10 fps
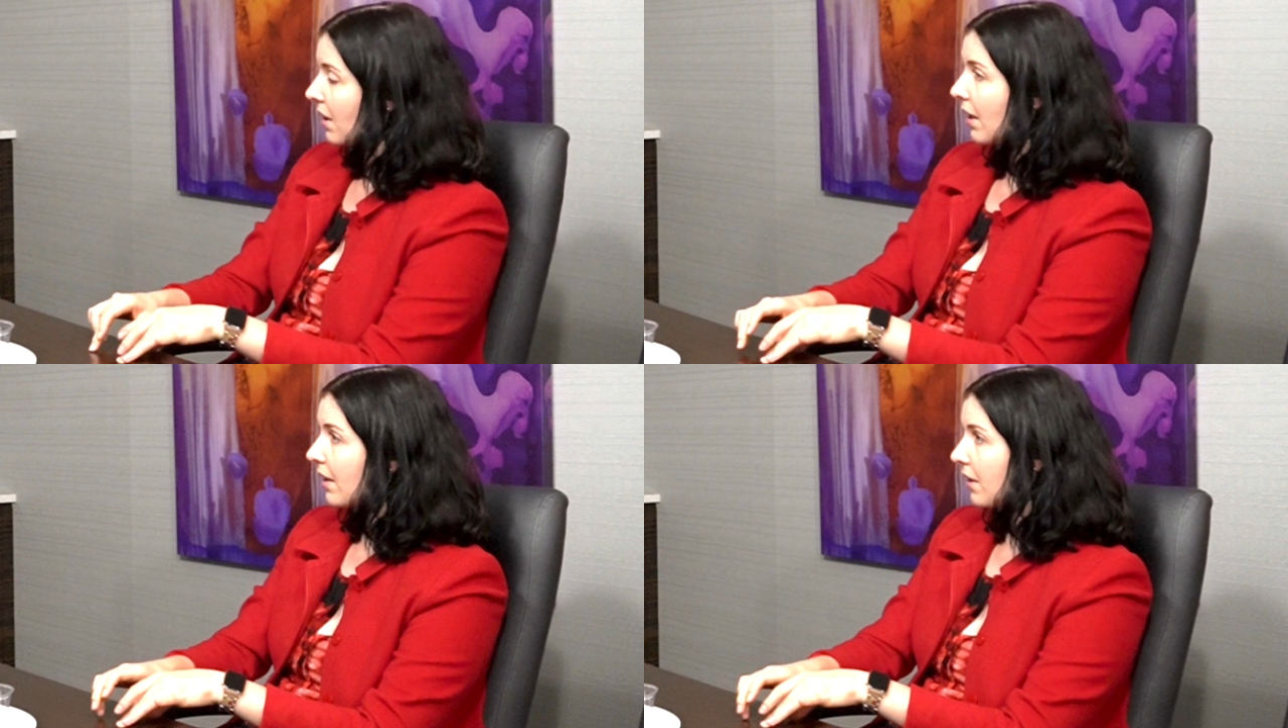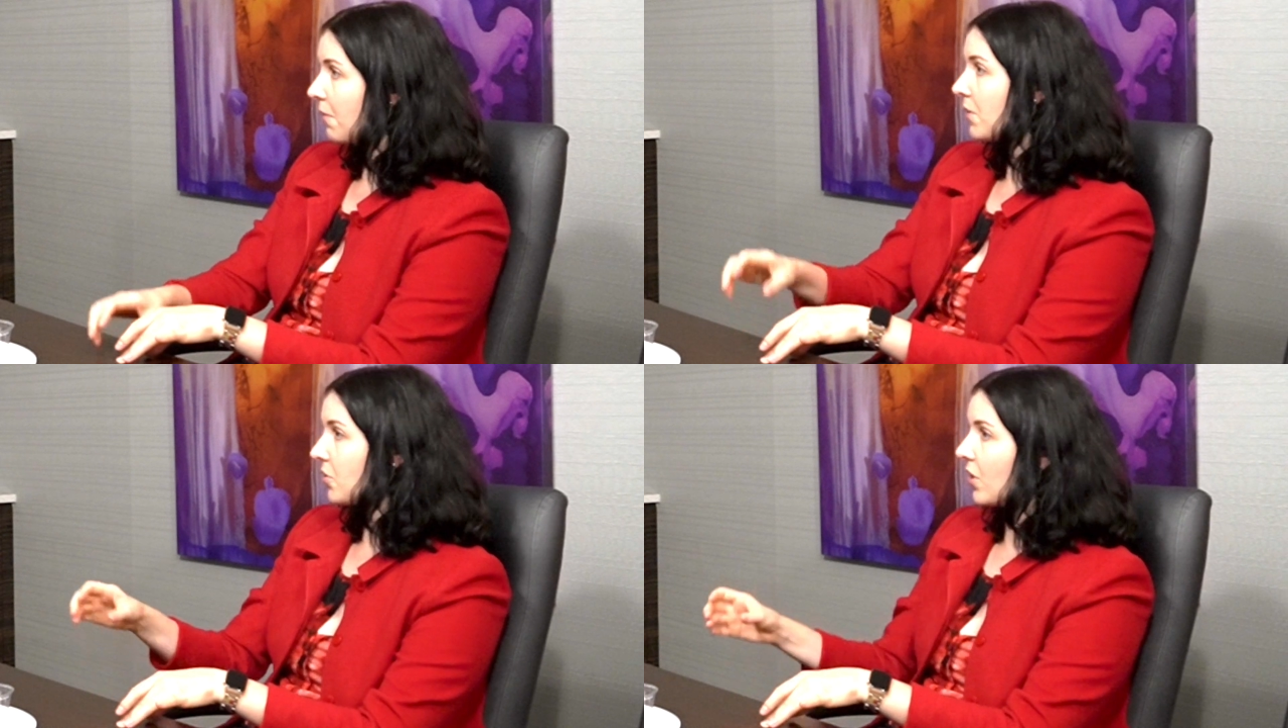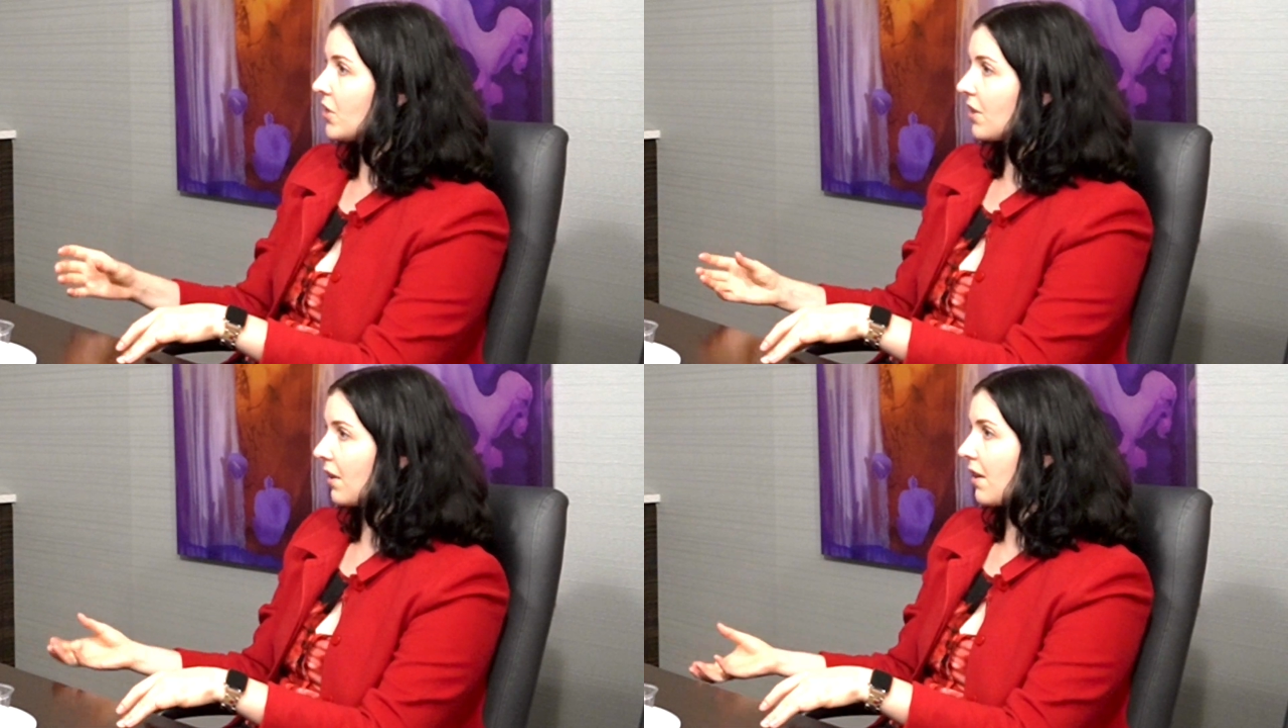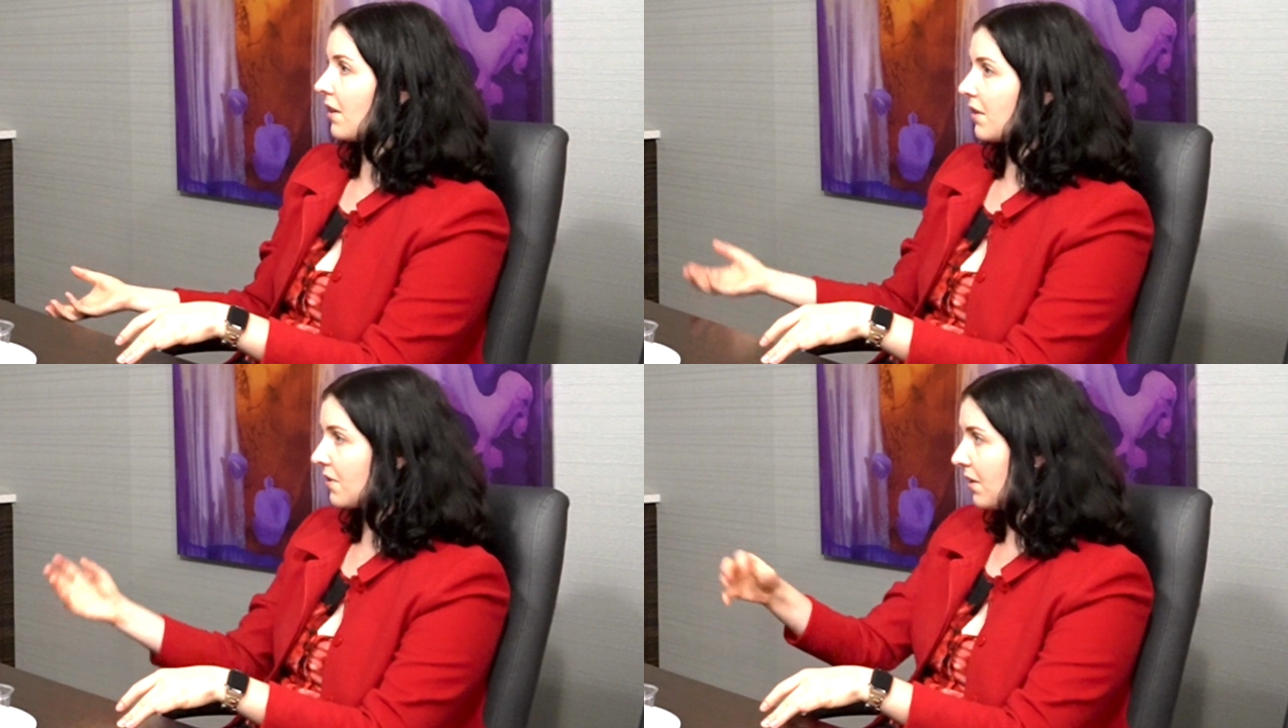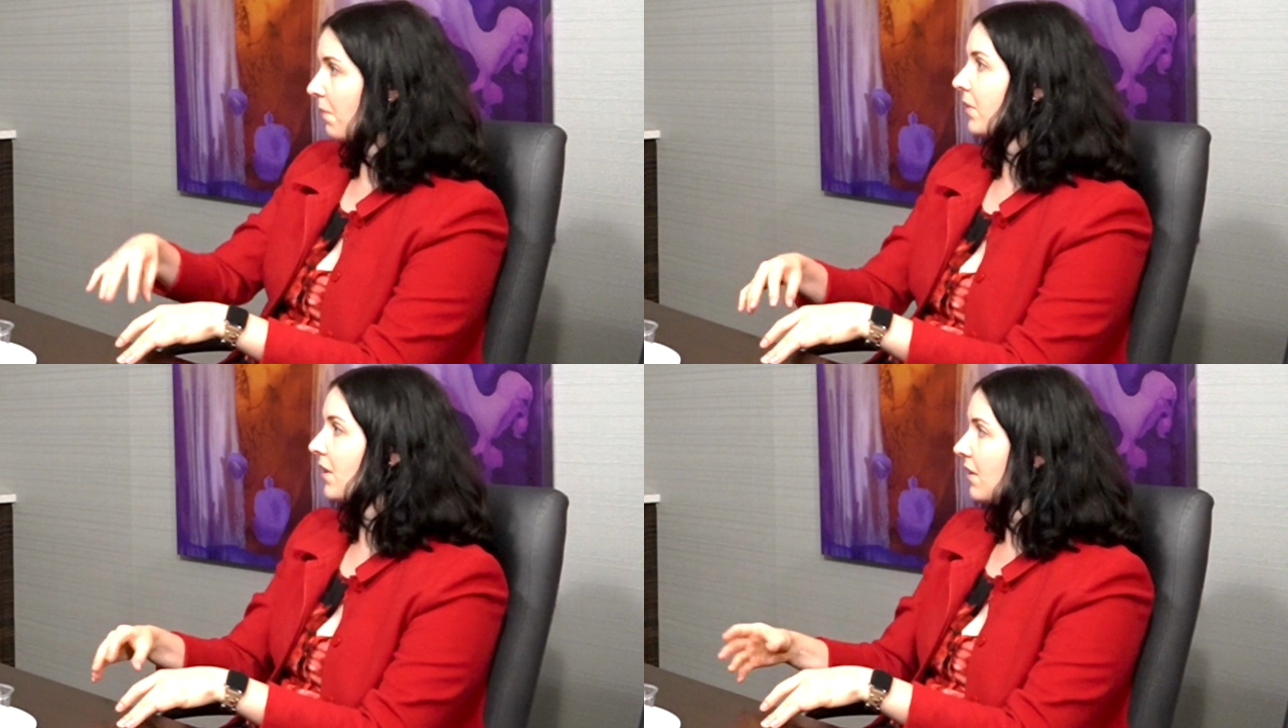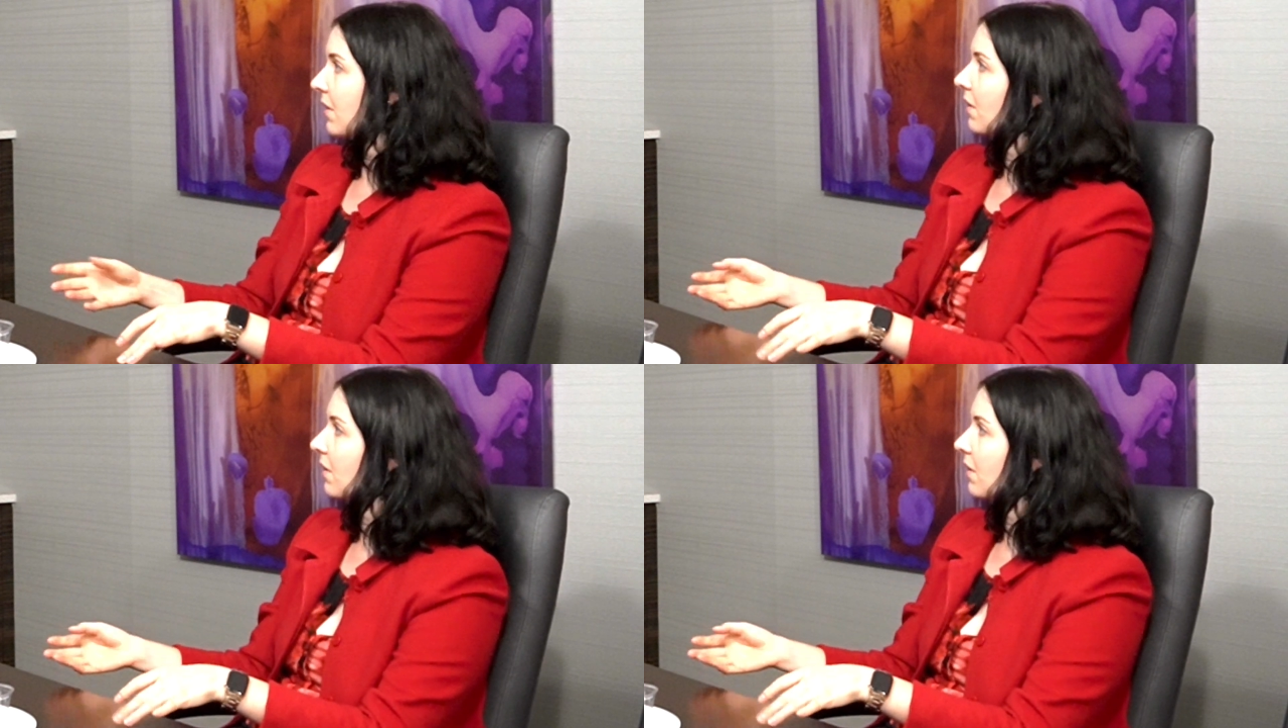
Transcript: And administration kind of is lumped in.